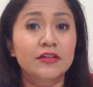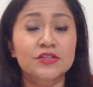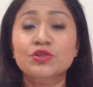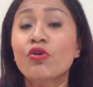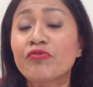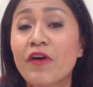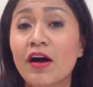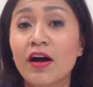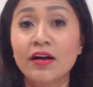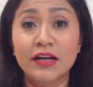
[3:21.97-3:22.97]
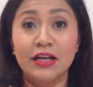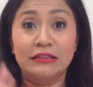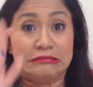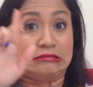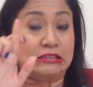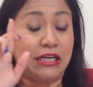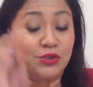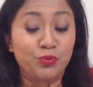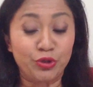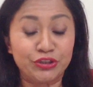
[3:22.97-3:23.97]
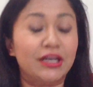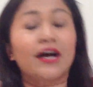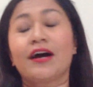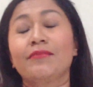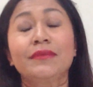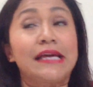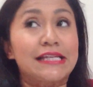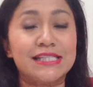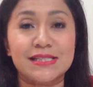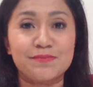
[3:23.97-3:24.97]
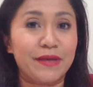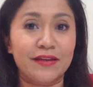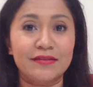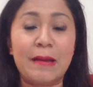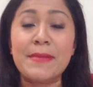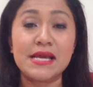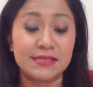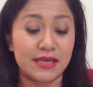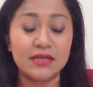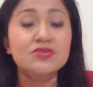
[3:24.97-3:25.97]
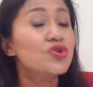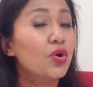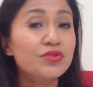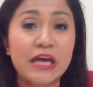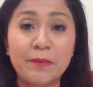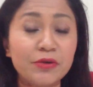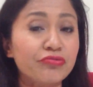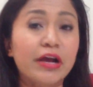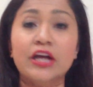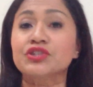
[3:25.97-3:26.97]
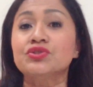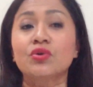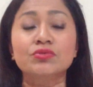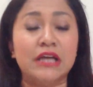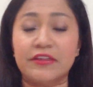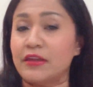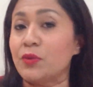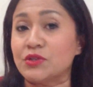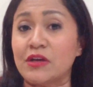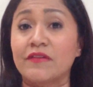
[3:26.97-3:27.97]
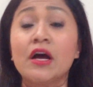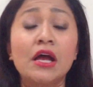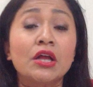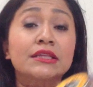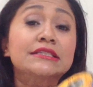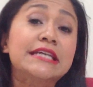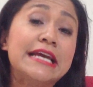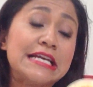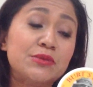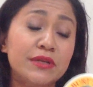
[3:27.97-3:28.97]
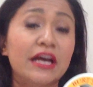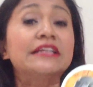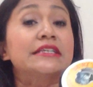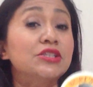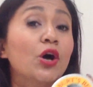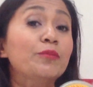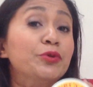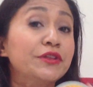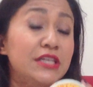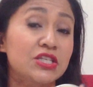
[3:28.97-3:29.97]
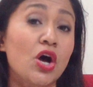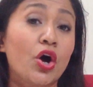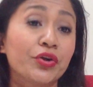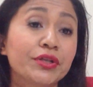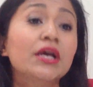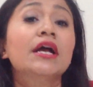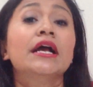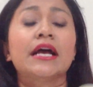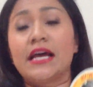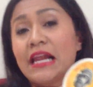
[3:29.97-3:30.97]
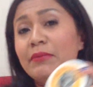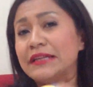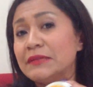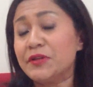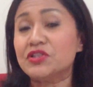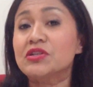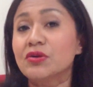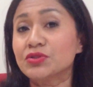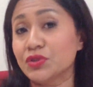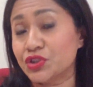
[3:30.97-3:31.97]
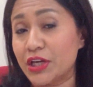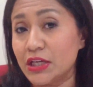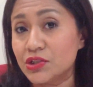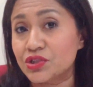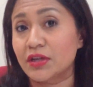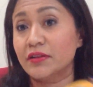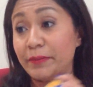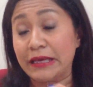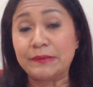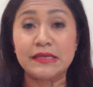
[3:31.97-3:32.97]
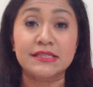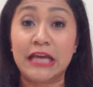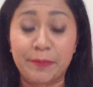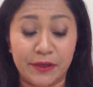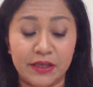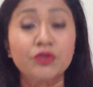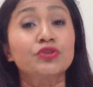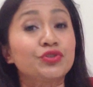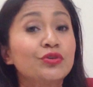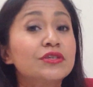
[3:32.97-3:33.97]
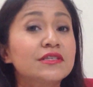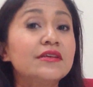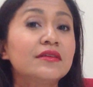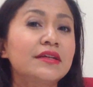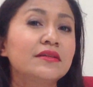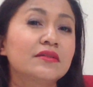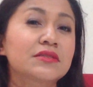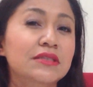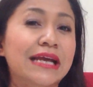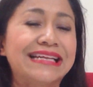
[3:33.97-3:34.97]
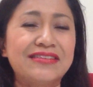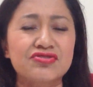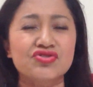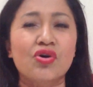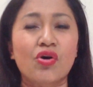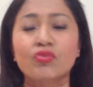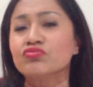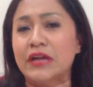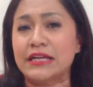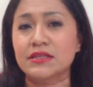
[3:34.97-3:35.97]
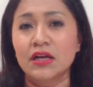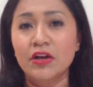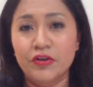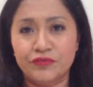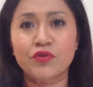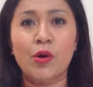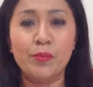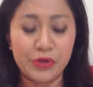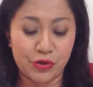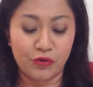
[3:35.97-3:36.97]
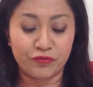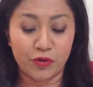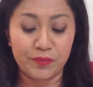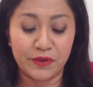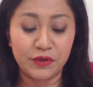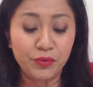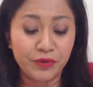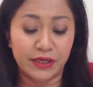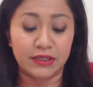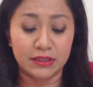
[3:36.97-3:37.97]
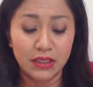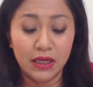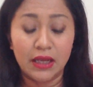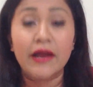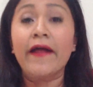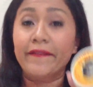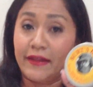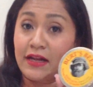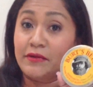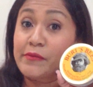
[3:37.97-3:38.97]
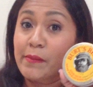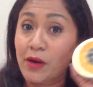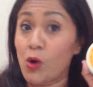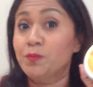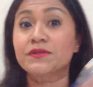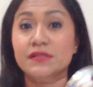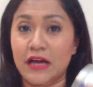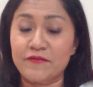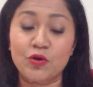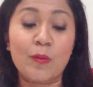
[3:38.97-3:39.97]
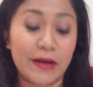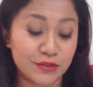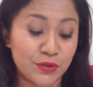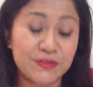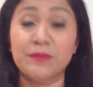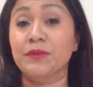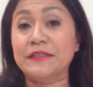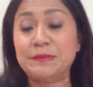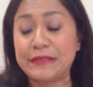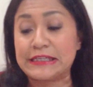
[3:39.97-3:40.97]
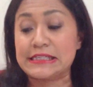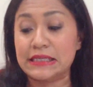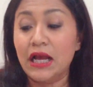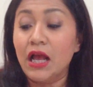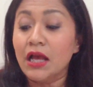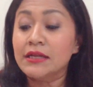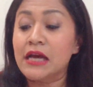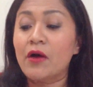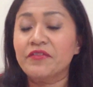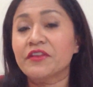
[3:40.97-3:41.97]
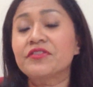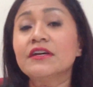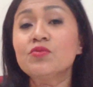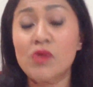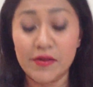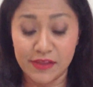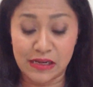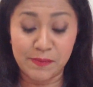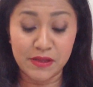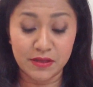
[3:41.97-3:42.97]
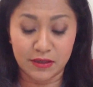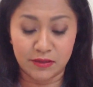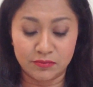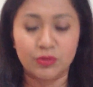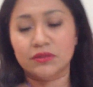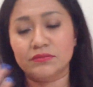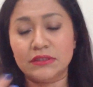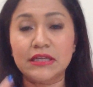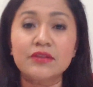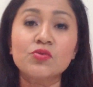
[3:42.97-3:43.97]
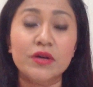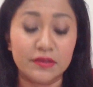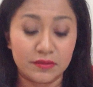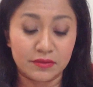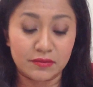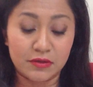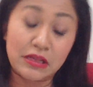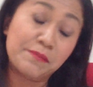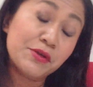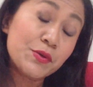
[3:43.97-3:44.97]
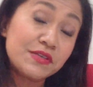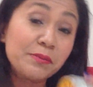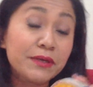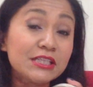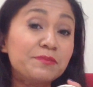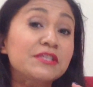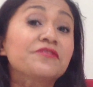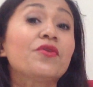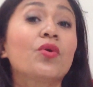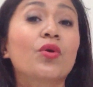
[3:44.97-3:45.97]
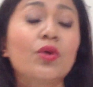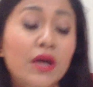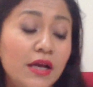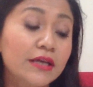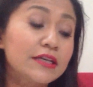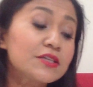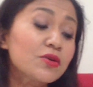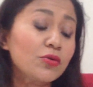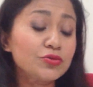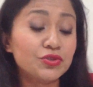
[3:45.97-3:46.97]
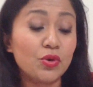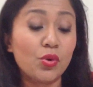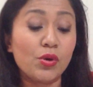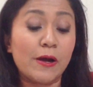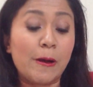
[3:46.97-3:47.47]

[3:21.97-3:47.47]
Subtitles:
so far, touch wood, it's been amazing. No nappy rash, no nothing whatsoever. The days when I did not put this on and I'm a little bit slow to change the baby's nappy, you do see that little slightly sore red from, you know, from the urea. And then I remember, oops, I have to go back to using Burt's Bees. Now, the third one that I've been, the other one I've been using Burt's Bees for is also